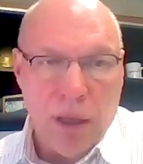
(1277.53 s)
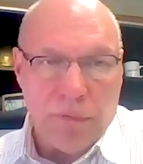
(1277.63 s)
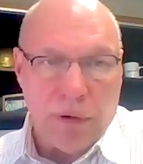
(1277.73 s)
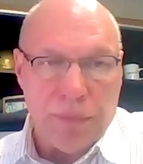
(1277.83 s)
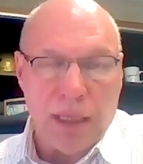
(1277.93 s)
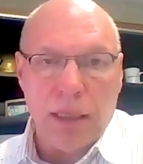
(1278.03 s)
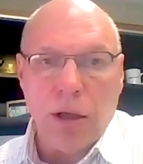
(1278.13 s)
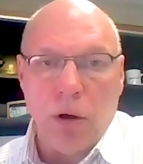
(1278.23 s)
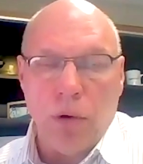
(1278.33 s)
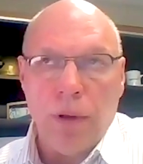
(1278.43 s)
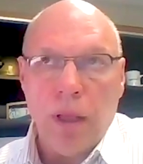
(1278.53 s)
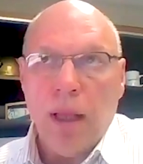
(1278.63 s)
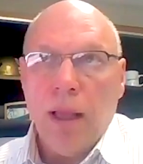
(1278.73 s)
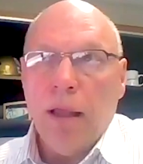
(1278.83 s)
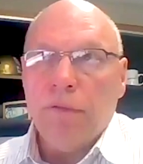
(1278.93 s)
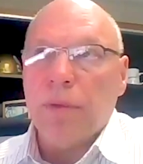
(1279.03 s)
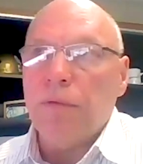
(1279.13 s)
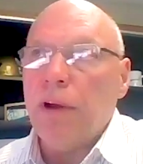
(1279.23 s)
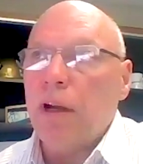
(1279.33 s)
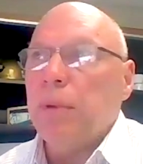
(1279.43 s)
from the get-go, from the
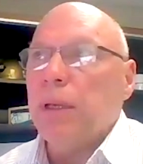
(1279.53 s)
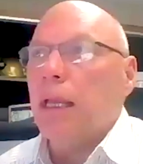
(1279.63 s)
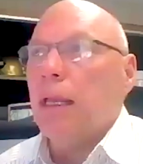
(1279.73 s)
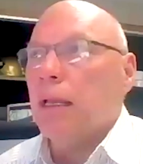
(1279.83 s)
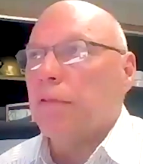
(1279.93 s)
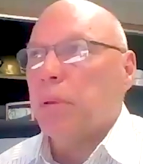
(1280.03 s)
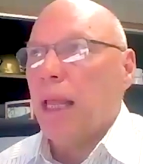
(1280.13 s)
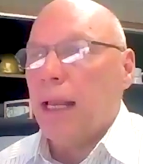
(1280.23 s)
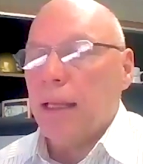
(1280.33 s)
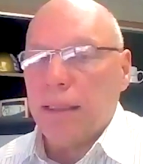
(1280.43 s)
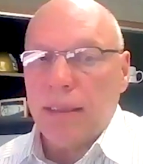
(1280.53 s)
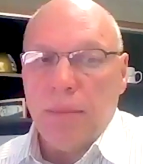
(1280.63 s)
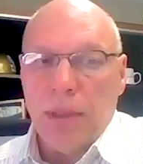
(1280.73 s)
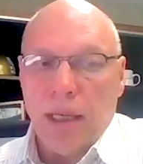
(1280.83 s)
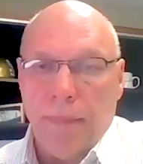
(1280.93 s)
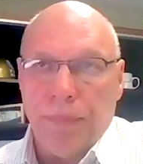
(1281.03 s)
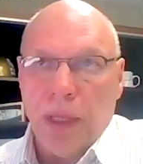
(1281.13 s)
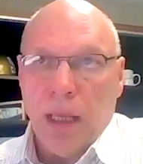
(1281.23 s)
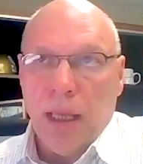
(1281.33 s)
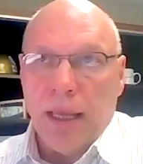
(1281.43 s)
very beginning of planning the TBM,
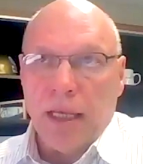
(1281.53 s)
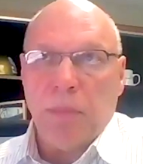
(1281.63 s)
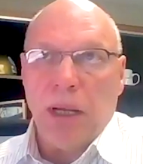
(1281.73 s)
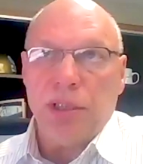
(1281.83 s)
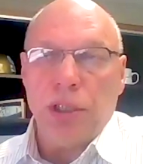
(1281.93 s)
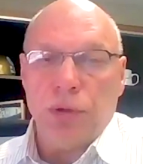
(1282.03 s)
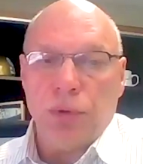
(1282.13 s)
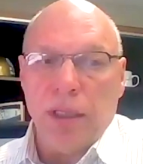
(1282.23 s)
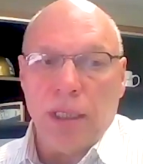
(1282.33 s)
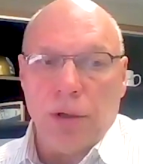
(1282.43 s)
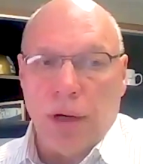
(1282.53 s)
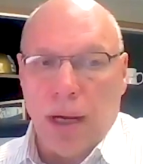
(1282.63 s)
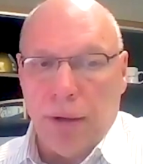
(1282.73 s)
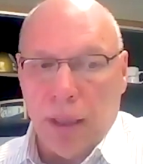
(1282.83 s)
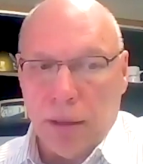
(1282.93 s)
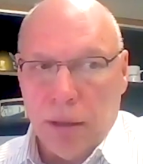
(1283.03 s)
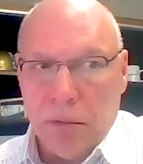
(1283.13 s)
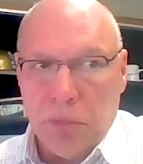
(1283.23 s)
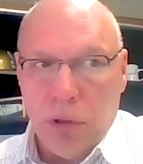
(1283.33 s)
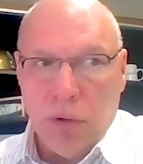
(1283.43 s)
especially the drilling and grouting.
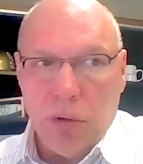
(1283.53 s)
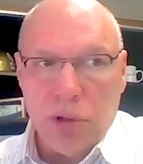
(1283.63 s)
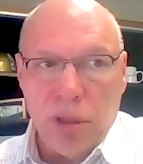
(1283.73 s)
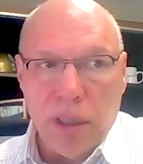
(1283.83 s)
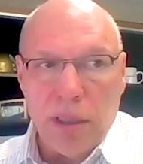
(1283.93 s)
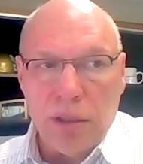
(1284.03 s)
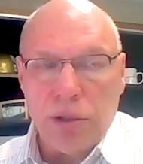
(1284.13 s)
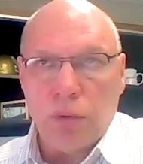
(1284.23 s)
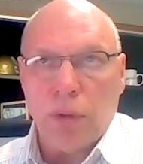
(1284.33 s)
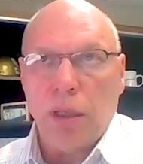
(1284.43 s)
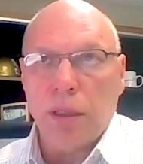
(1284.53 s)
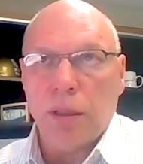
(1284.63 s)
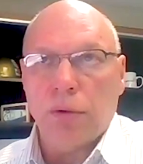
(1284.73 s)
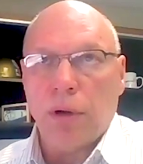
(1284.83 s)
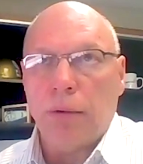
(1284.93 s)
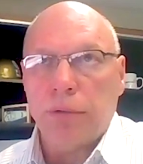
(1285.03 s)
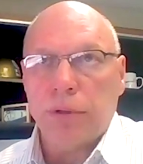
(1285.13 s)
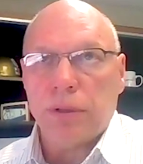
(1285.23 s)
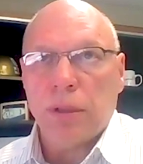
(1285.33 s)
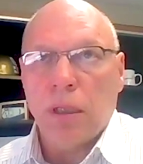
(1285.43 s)
Usually these drill and
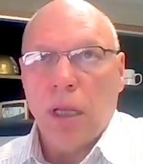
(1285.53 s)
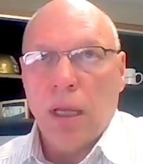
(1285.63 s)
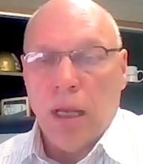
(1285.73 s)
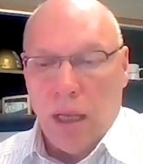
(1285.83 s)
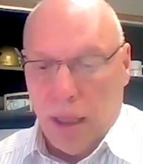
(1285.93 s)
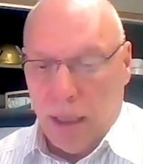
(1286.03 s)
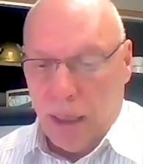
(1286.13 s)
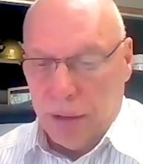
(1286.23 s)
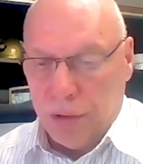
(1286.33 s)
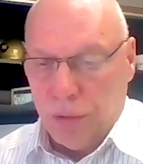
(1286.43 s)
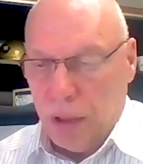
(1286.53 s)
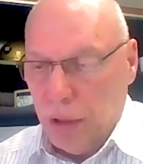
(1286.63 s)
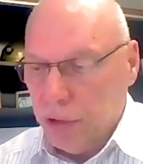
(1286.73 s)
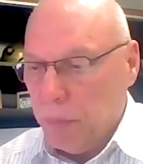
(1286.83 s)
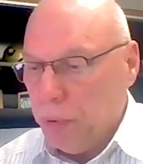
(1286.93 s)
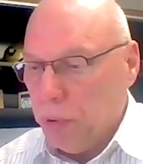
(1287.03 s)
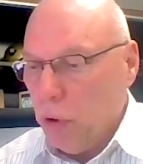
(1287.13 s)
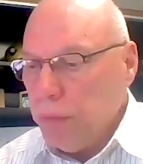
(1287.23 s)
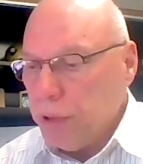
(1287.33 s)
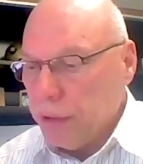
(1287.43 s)
grouts drills or
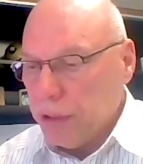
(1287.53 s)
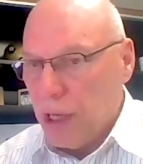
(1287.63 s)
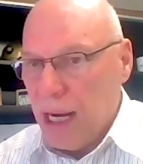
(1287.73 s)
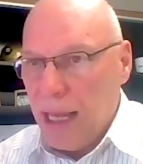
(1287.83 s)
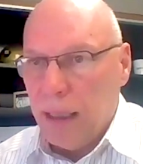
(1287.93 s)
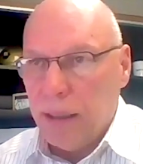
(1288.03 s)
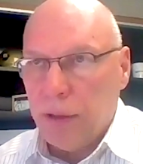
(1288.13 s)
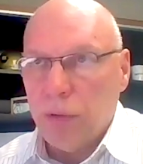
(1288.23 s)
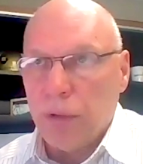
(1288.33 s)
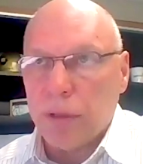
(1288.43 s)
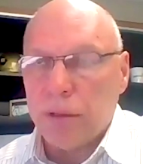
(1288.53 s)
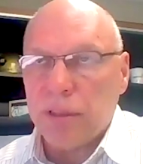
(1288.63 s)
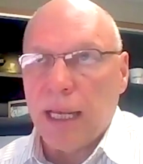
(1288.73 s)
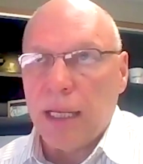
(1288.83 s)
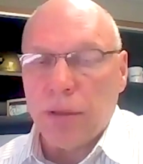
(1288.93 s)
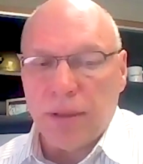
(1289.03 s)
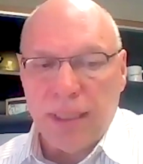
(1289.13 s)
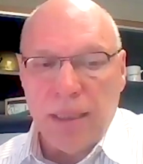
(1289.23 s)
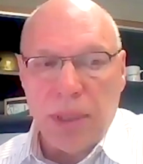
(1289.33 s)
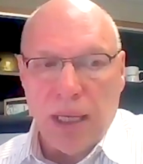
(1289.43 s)
probe drills are added to a standard
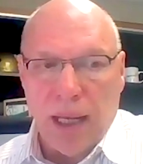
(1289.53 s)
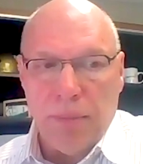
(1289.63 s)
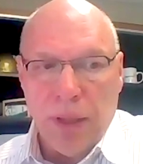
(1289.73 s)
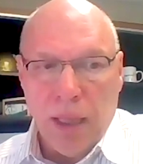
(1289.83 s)
TBM,